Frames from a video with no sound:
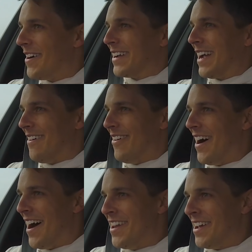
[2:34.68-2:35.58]
Come
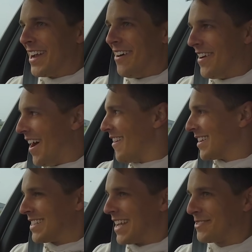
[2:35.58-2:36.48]
on,
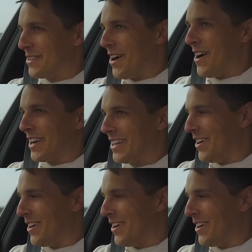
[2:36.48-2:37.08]
Rs6, we got a good